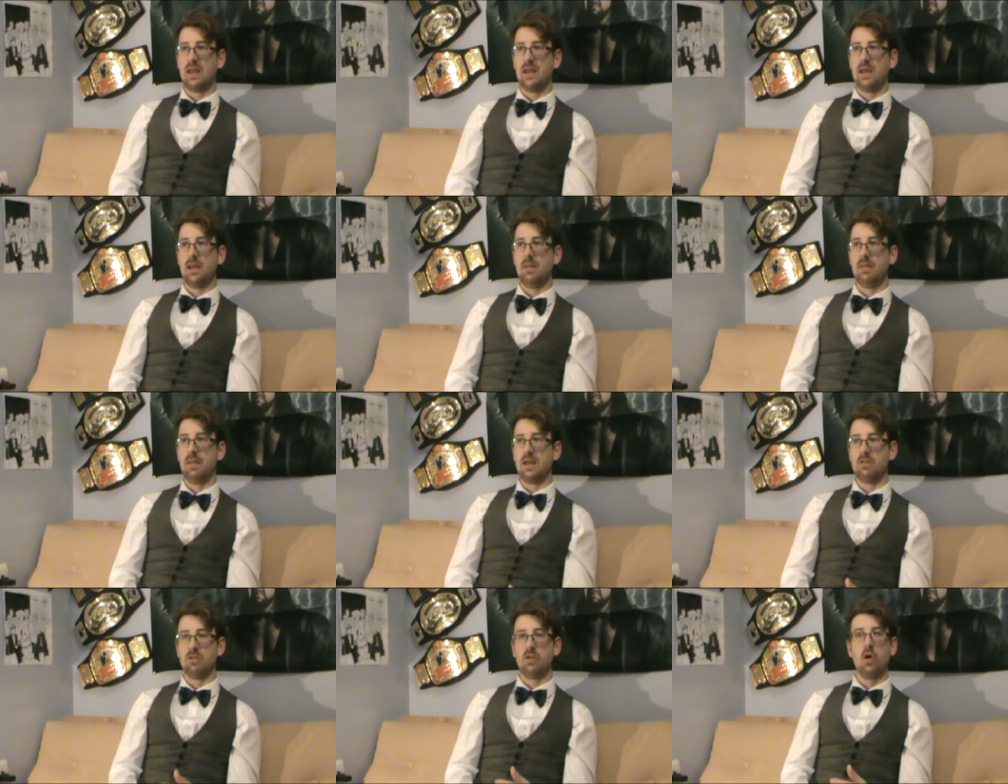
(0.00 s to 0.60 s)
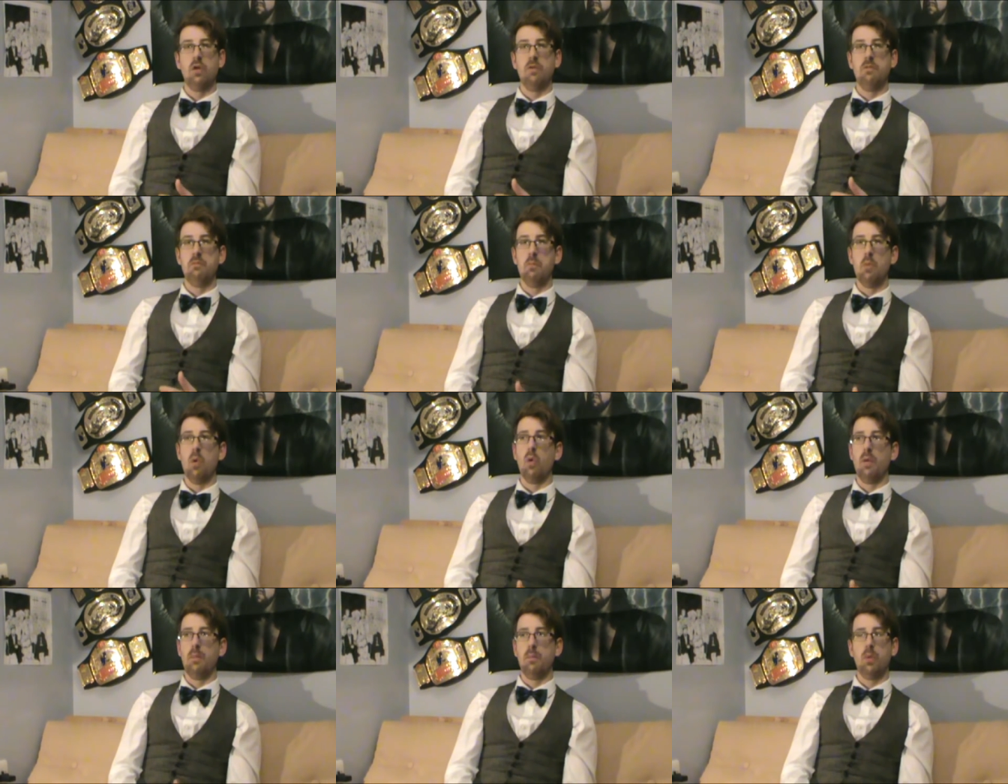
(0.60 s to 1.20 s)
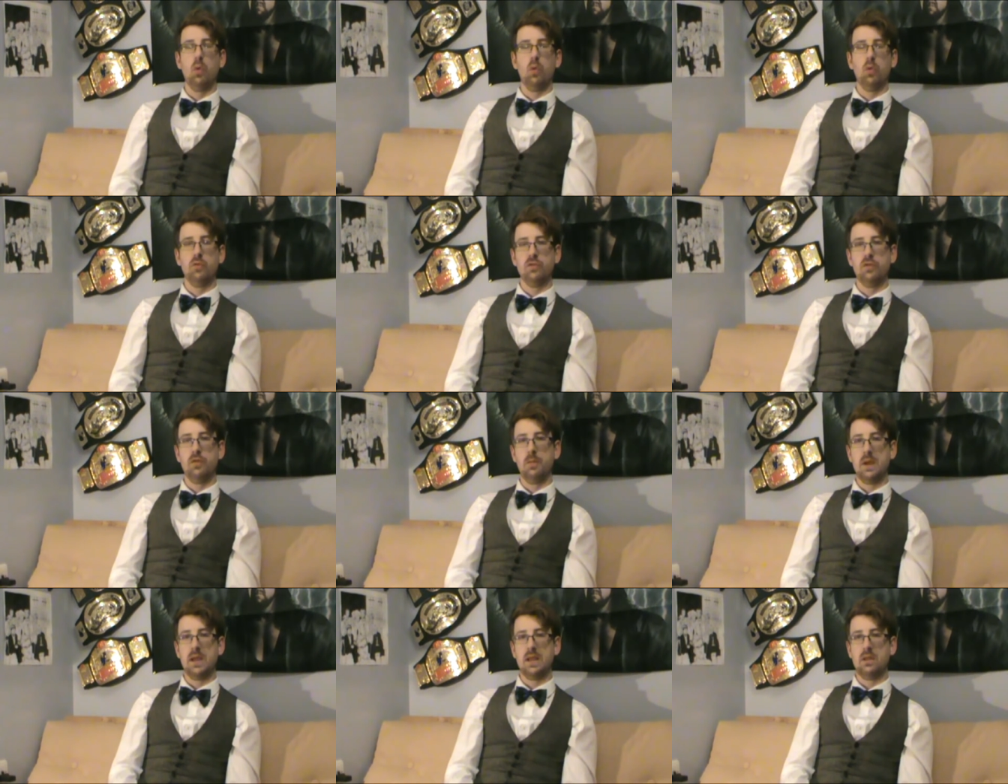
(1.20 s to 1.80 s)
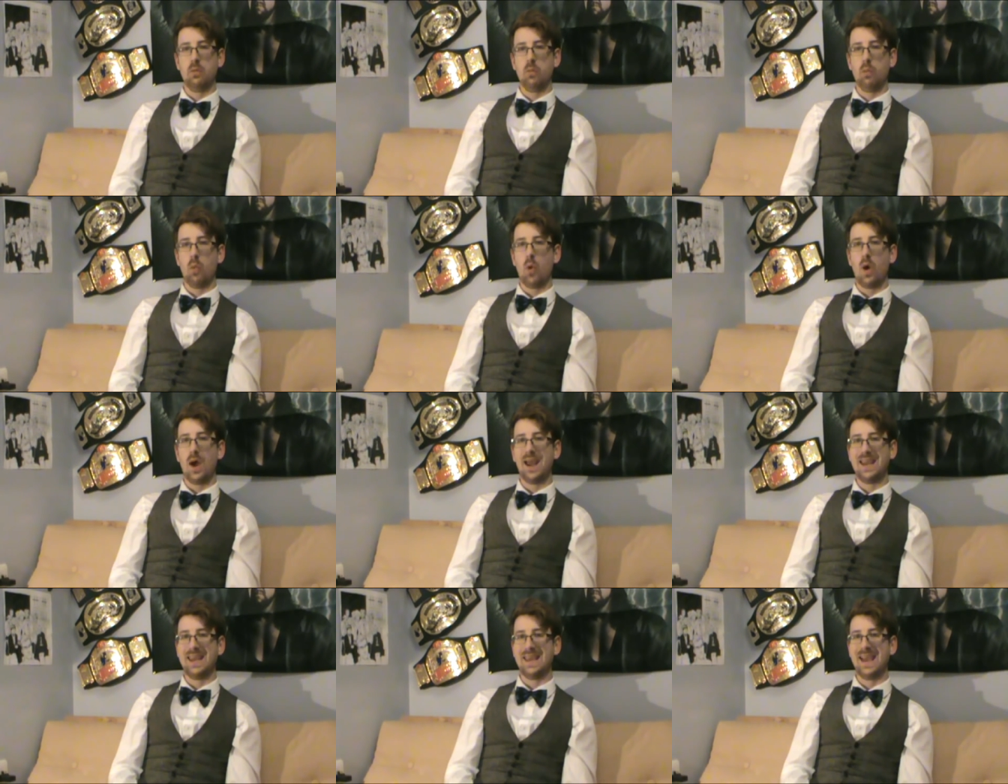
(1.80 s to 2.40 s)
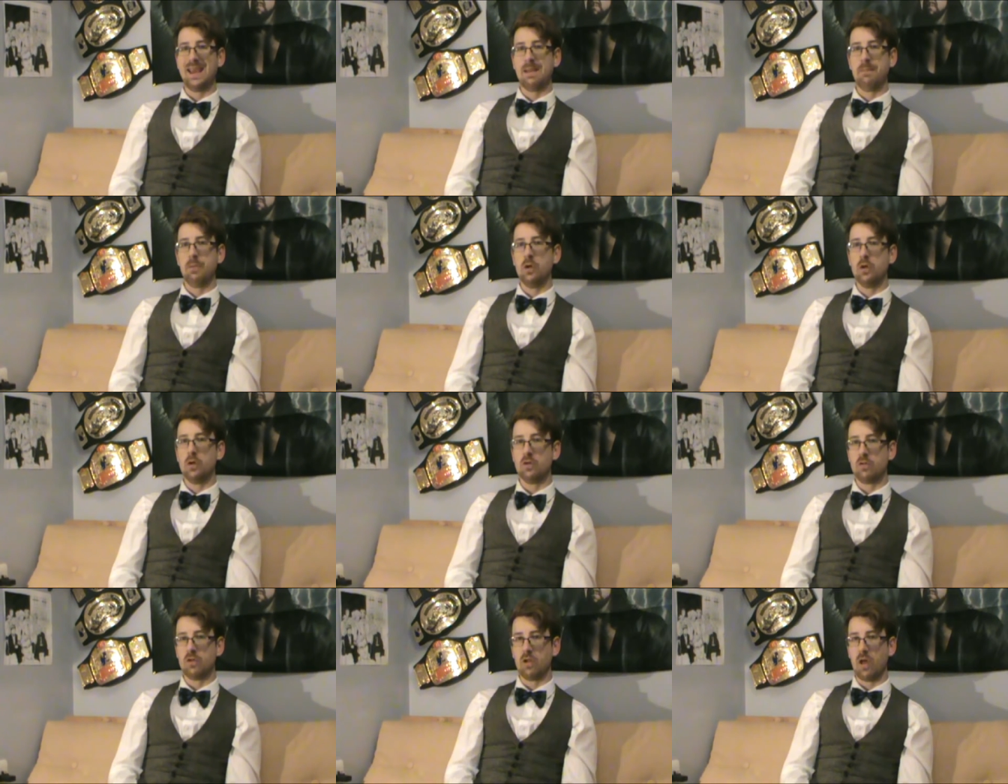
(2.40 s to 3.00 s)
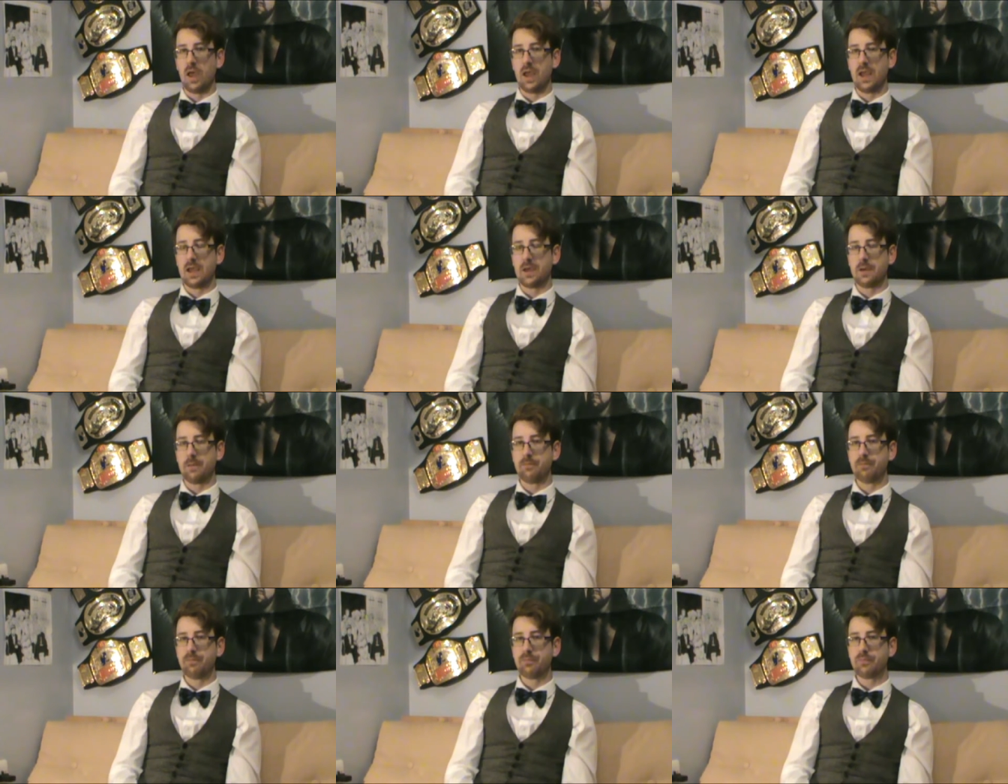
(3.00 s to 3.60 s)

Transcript: Uh, that's kind of more important to me than what a game looks like.